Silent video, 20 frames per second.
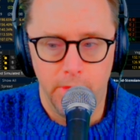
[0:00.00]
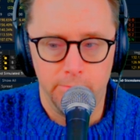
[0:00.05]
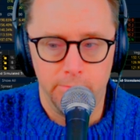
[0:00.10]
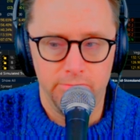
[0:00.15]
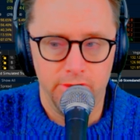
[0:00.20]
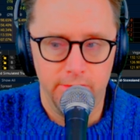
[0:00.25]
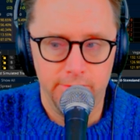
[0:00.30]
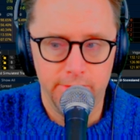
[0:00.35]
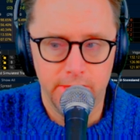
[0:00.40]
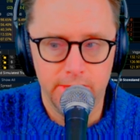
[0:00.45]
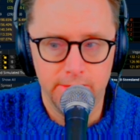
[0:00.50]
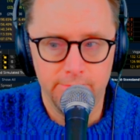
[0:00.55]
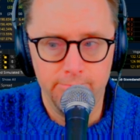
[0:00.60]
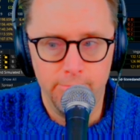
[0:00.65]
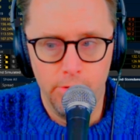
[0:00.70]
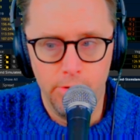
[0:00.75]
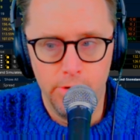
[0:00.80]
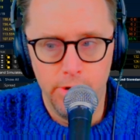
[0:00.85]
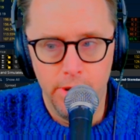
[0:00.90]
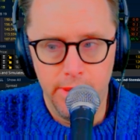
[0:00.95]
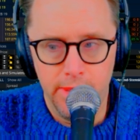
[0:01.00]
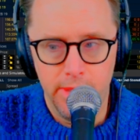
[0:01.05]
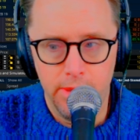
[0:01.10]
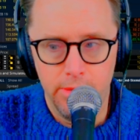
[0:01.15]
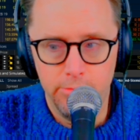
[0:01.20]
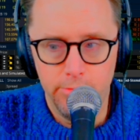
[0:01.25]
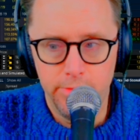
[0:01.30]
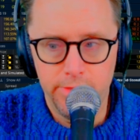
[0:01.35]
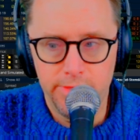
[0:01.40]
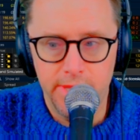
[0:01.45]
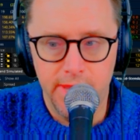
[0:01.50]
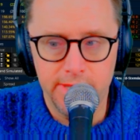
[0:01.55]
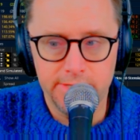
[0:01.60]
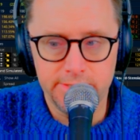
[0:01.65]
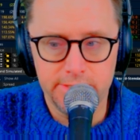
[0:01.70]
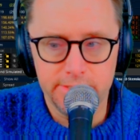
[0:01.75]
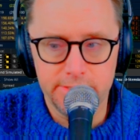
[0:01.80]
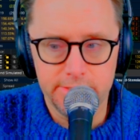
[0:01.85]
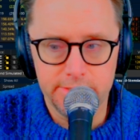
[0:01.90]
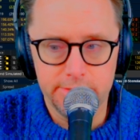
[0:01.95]
probably getting more now as
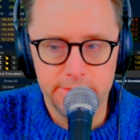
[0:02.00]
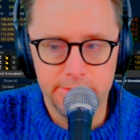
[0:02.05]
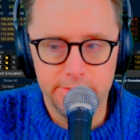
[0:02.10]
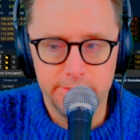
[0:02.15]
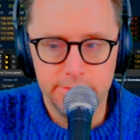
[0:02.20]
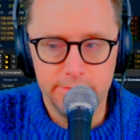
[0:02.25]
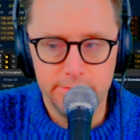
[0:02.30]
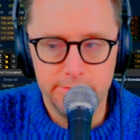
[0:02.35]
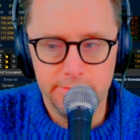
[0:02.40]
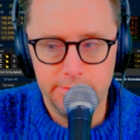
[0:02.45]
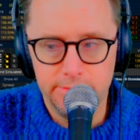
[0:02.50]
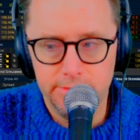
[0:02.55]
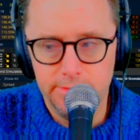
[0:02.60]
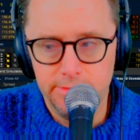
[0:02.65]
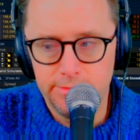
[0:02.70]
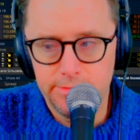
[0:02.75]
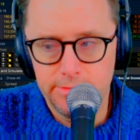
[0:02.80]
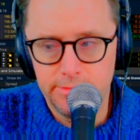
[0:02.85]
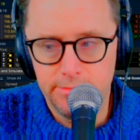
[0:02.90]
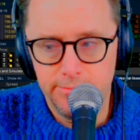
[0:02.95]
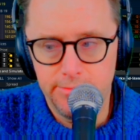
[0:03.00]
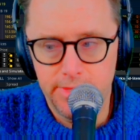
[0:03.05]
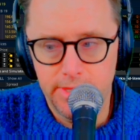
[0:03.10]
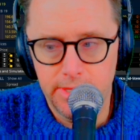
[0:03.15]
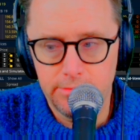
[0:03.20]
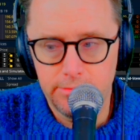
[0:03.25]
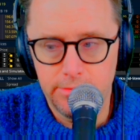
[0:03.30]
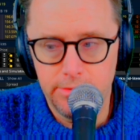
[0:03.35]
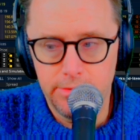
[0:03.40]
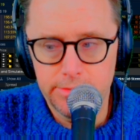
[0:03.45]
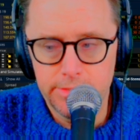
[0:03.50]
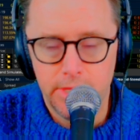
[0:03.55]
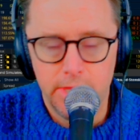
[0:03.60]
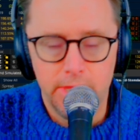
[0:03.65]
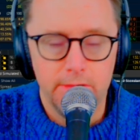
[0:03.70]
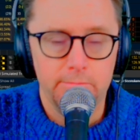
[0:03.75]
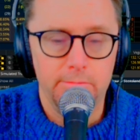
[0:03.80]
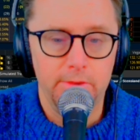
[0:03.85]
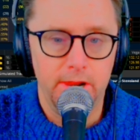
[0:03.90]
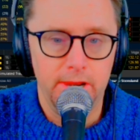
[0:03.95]
this YouTube thing grows.
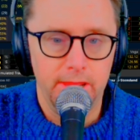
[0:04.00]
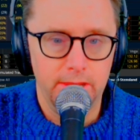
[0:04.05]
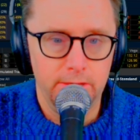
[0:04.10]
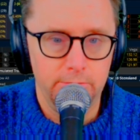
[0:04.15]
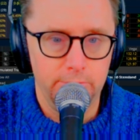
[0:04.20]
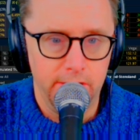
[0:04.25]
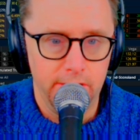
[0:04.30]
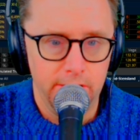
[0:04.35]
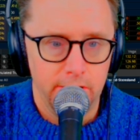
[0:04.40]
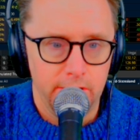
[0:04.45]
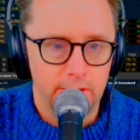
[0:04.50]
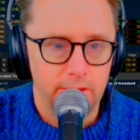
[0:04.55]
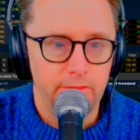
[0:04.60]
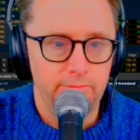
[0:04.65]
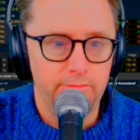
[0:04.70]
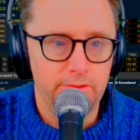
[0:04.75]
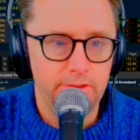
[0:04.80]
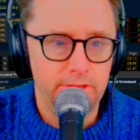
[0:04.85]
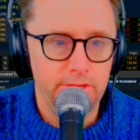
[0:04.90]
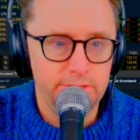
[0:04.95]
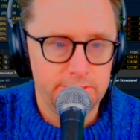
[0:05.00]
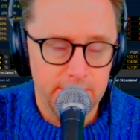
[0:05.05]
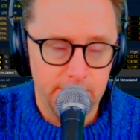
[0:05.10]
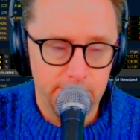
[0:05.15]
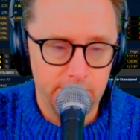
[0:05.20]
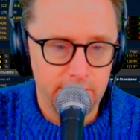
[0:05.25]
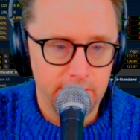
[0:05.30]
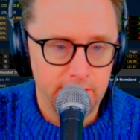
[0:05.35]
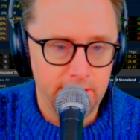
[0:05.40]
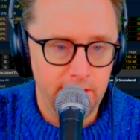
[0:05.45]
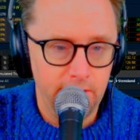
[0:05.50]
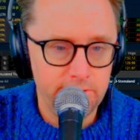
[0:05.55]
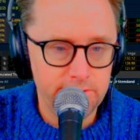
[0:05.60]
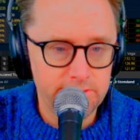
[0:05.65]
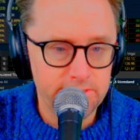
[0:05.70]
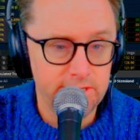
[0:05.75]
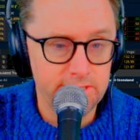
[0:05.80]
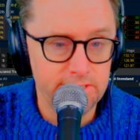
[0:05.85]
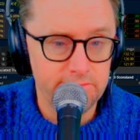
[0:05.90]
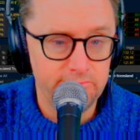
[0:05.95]
But anyway, if you need separate accounts,
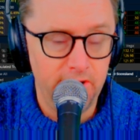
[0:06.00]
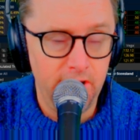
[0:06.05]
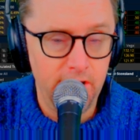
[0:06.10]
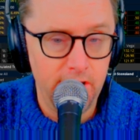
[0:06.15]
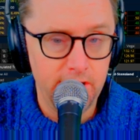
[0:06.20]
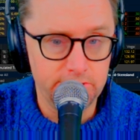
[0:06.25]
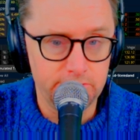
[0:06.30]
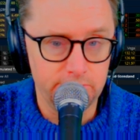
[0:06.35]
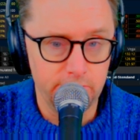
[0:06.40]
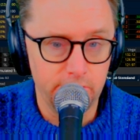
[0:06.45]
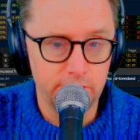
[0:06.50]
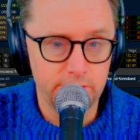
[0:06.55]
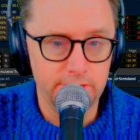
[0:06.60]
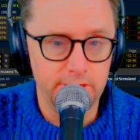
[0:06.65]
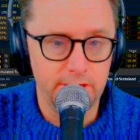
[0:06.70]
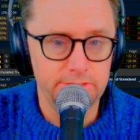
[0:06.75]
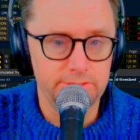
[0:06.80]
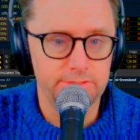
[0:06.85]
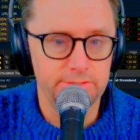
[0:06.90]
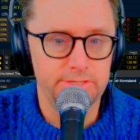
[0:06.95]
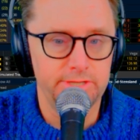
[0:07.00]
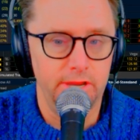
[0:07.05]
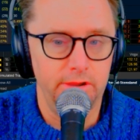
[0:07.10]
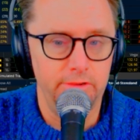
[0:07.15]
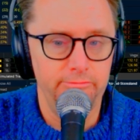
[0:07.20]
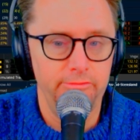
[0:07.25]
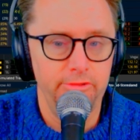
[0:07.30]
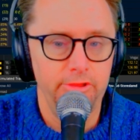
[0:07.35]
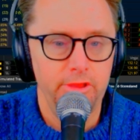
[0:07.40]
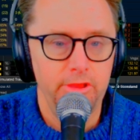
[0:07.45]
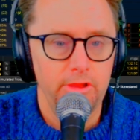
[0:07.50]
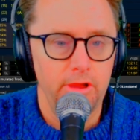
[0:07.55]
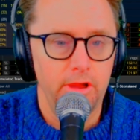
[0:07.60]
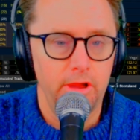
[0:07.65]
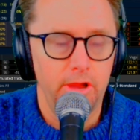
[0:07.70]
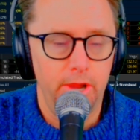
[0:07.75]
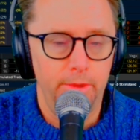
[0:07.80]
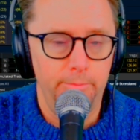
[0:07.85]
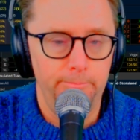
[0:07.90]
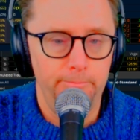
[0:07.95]
that's fine to organize yourself.
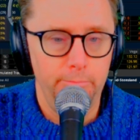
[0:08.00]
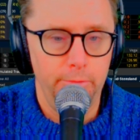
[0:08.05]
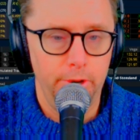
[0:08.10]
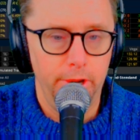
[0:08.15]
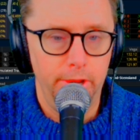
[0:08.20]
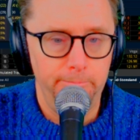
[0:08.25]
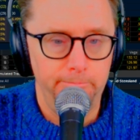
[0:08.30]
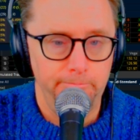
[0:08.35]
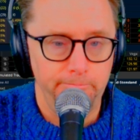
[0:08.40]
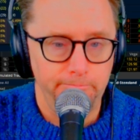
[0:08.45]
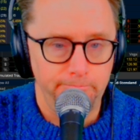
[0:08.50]
But